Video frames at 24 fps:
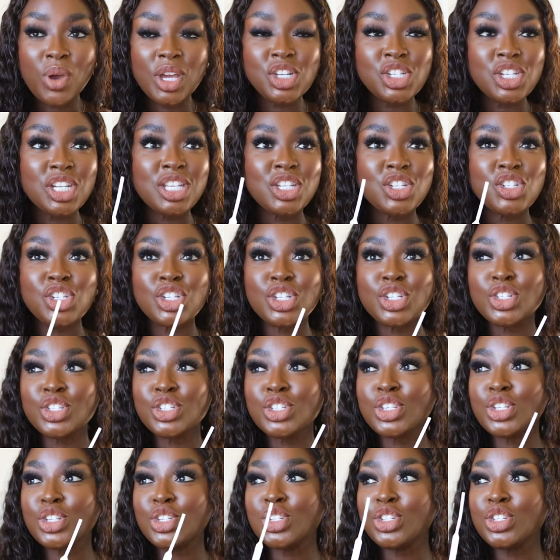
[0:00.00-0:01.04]
which is
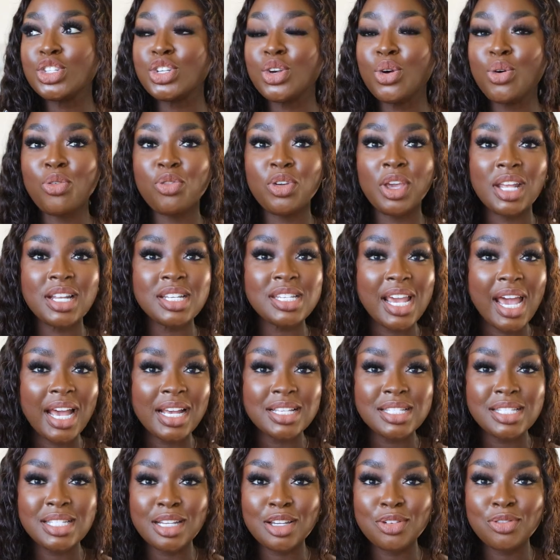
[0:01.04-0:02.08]
just so
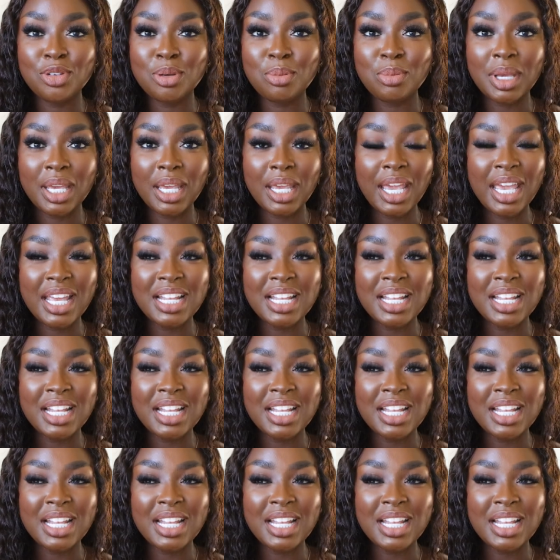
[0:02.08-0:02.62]
fantastic for me.